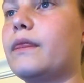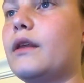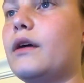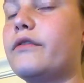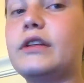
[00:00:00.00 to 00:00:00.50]

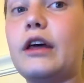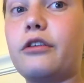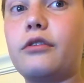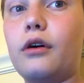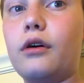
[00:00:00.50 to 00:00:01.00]
of the Death
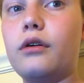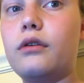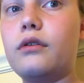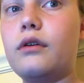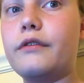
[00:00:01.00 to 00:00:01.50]
Star,
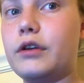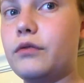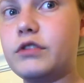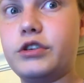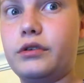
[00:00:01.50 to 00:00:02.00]
of the
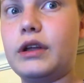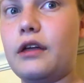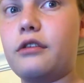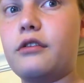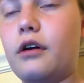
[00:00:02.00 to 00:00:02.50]
original Death
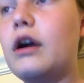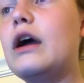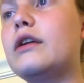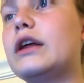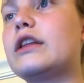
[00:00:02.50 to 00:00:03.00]
Star,
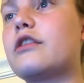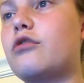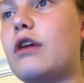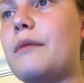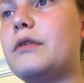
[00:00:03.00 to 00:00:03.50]
not this
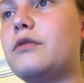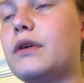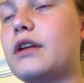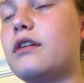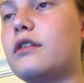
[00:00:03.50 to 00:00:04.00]
crappy
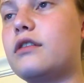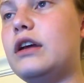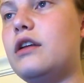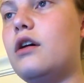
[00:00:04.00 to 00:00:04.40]
2016